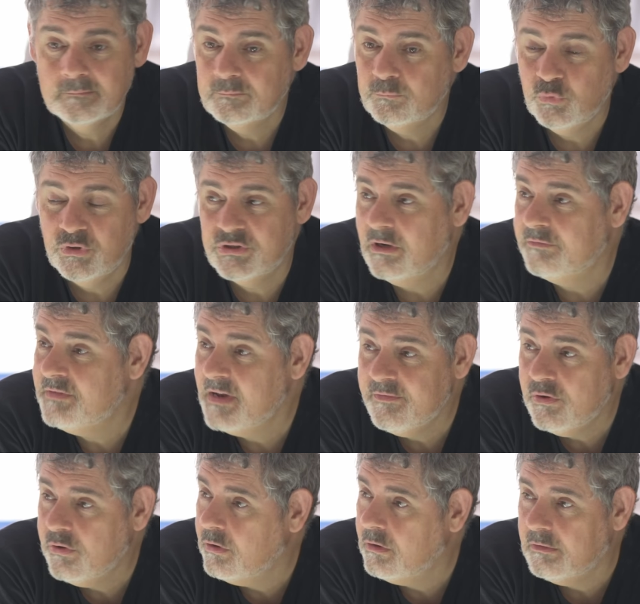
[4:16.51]
I've
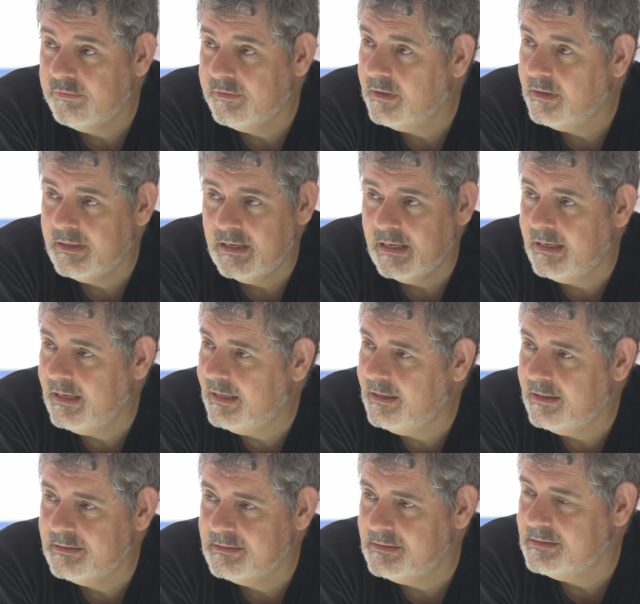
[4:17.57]
never heard of any
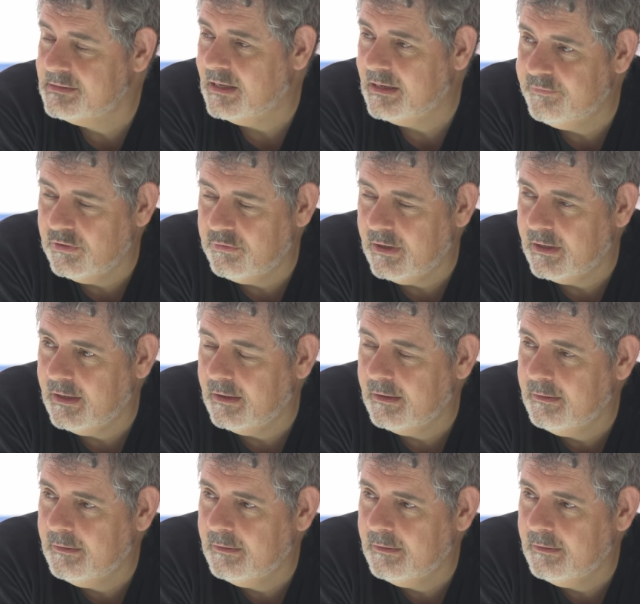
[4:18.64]
other sensor ever cracking.